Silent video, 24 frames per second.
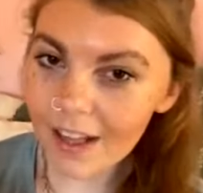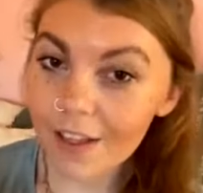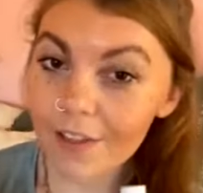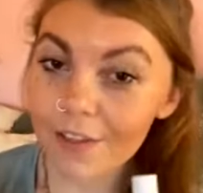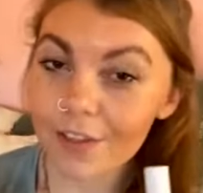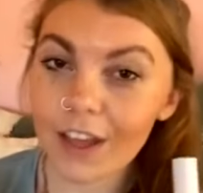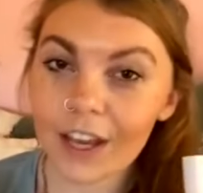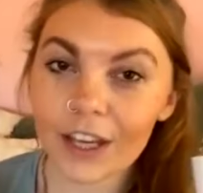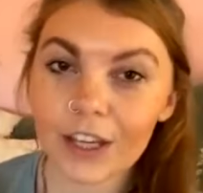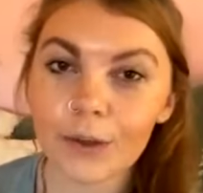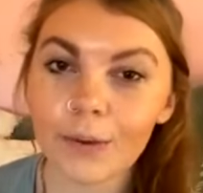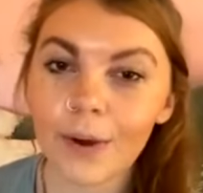
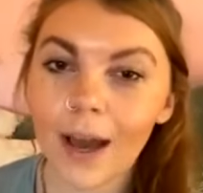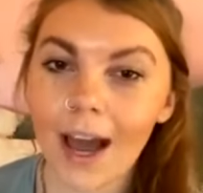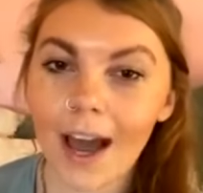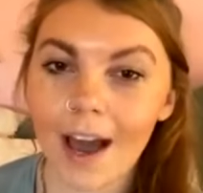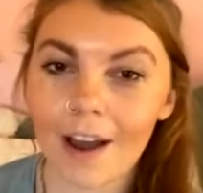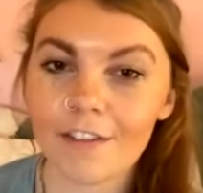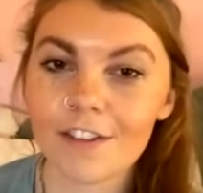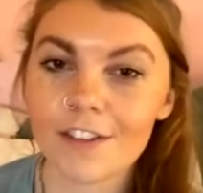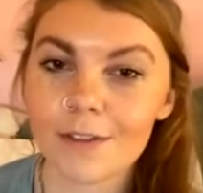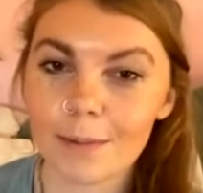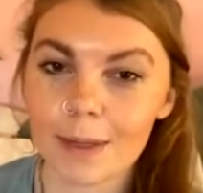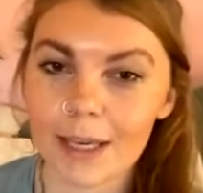that you
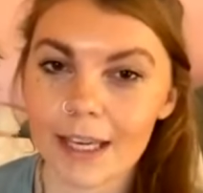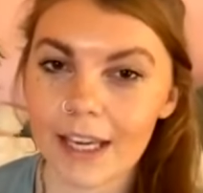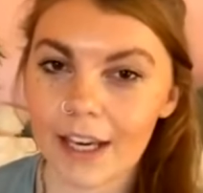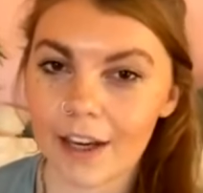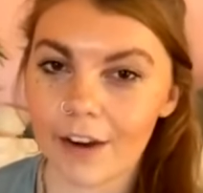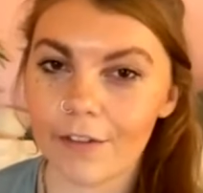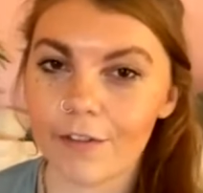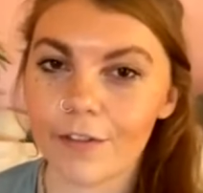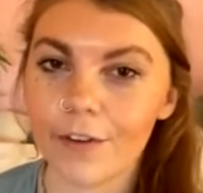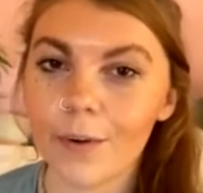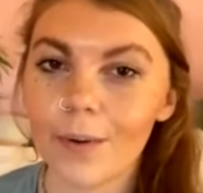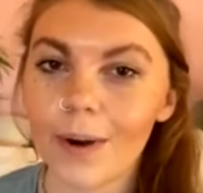have to be
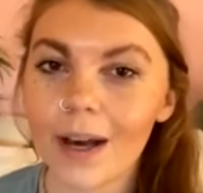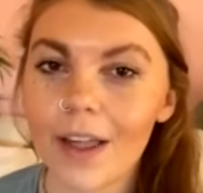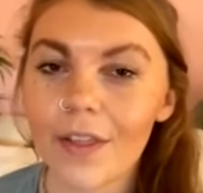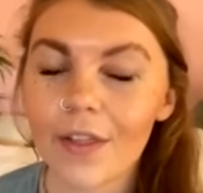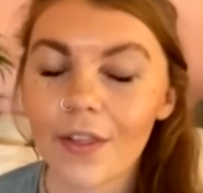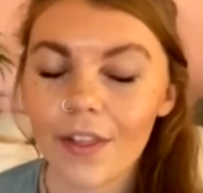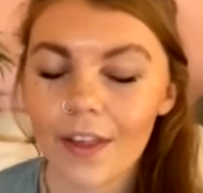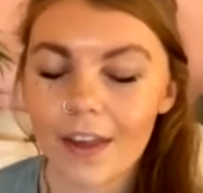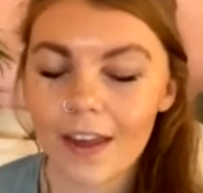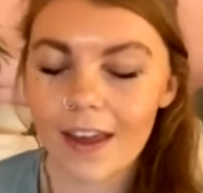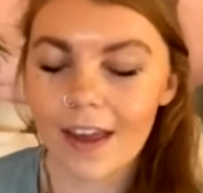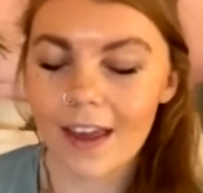careful with,
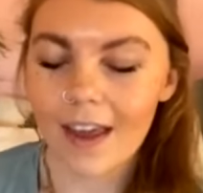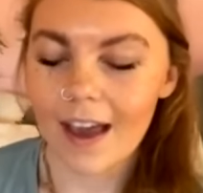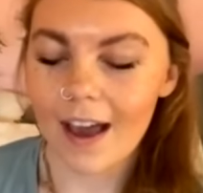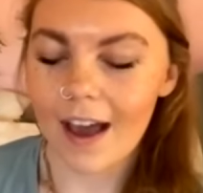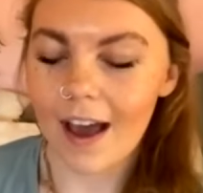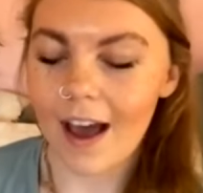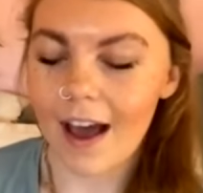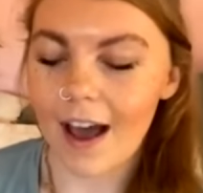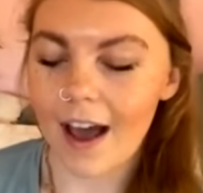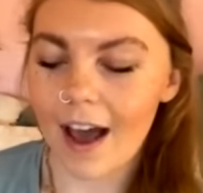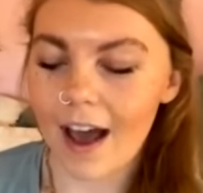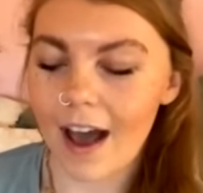
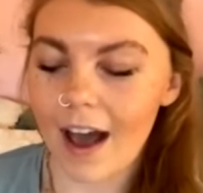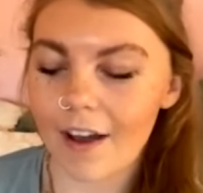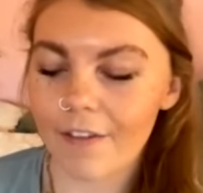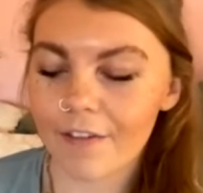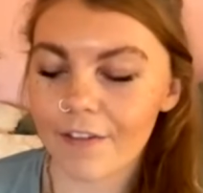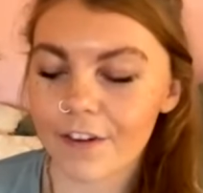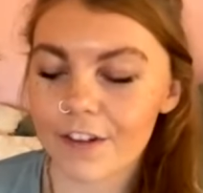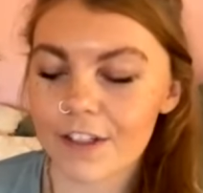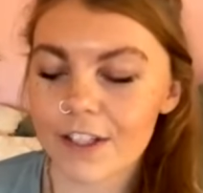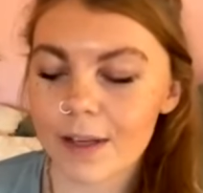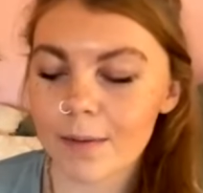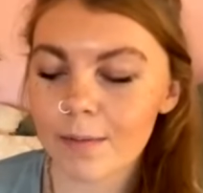
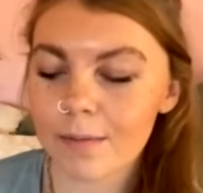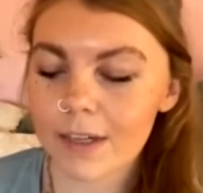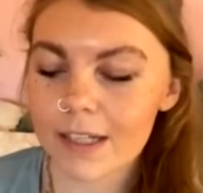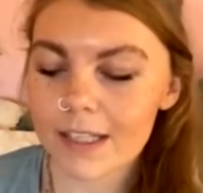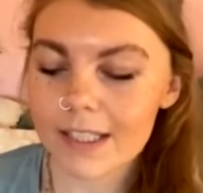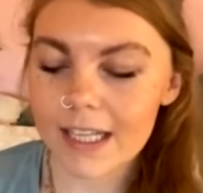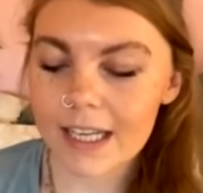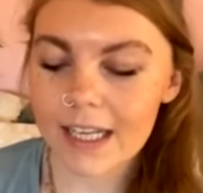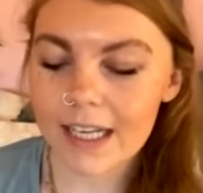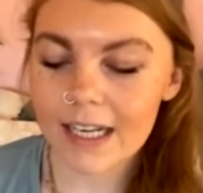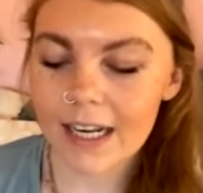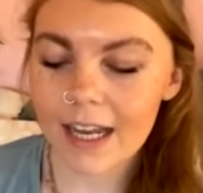for some
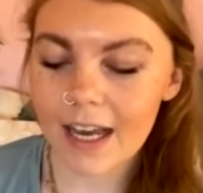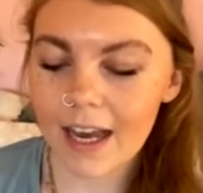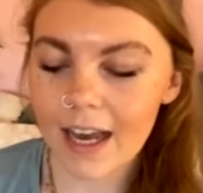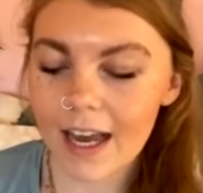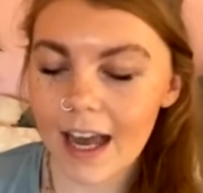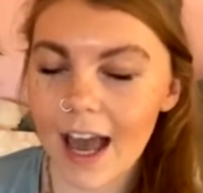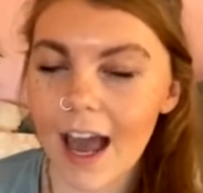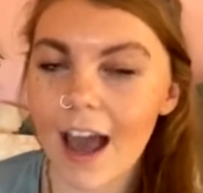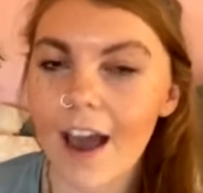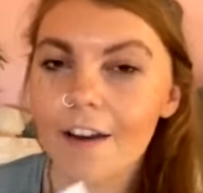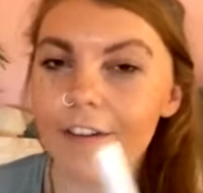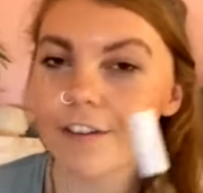reason,
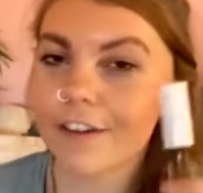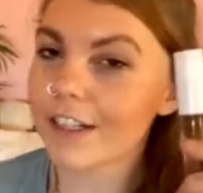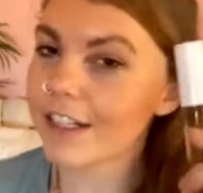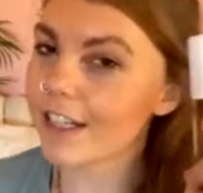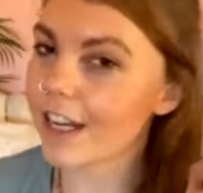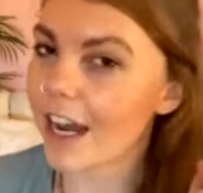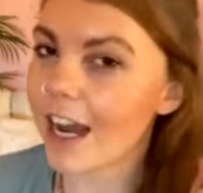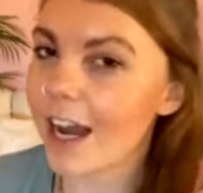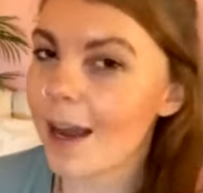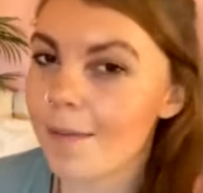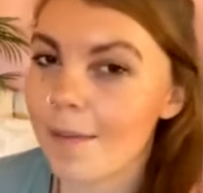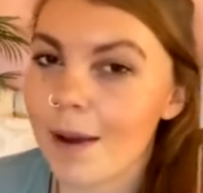every
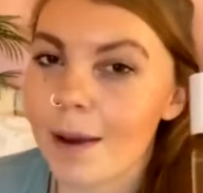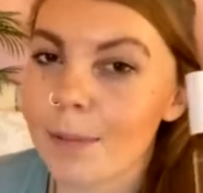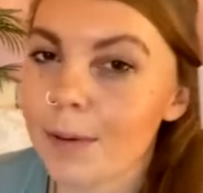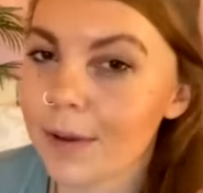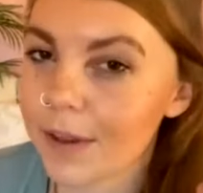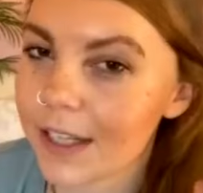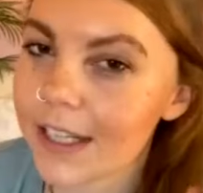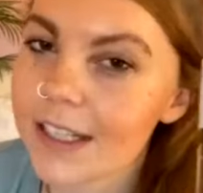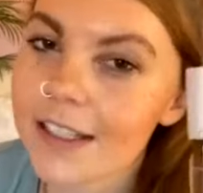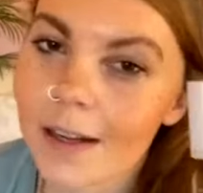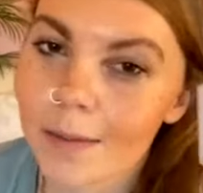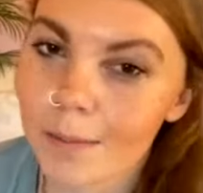time I put
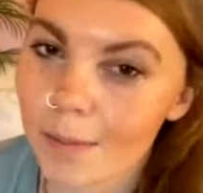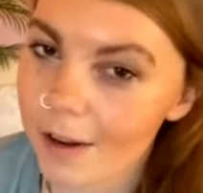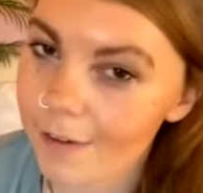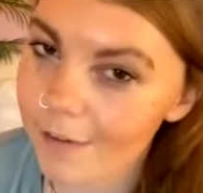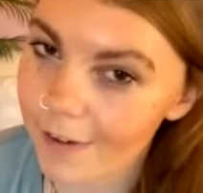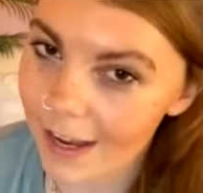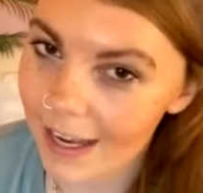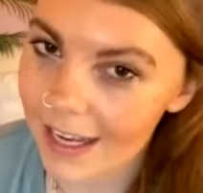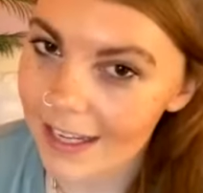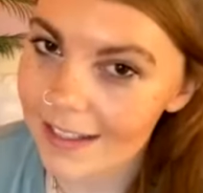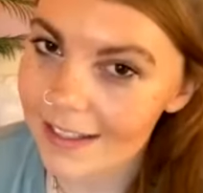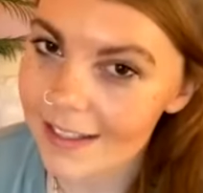these on my
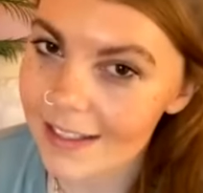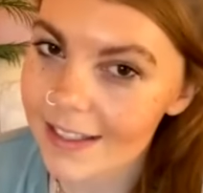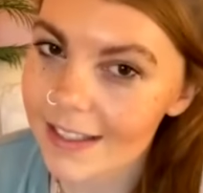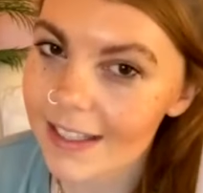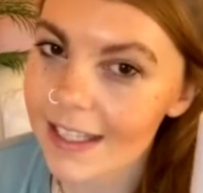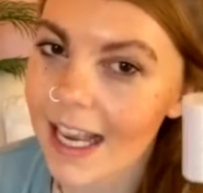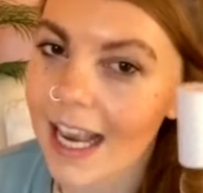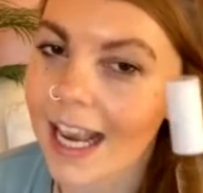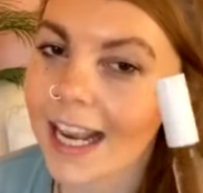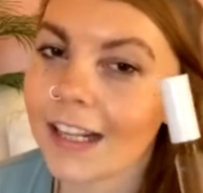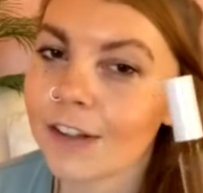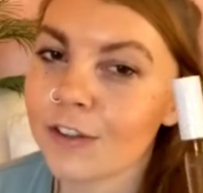face,
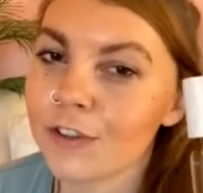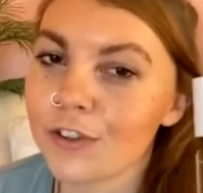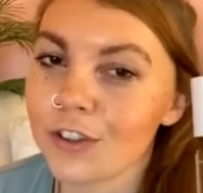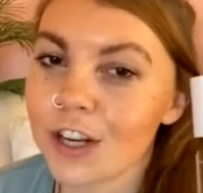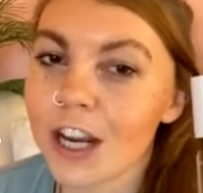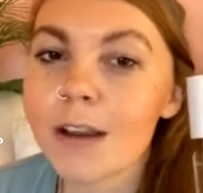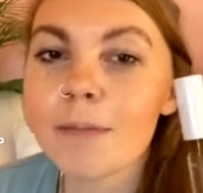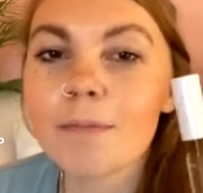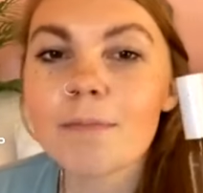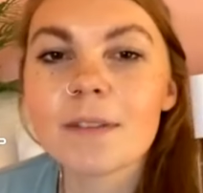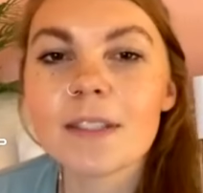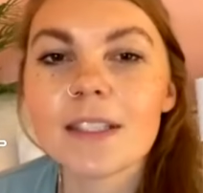it
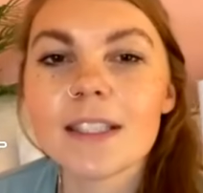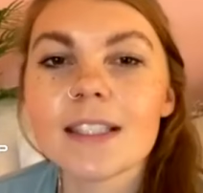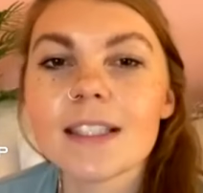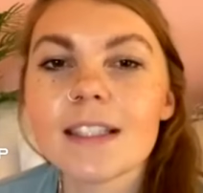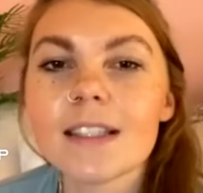drips.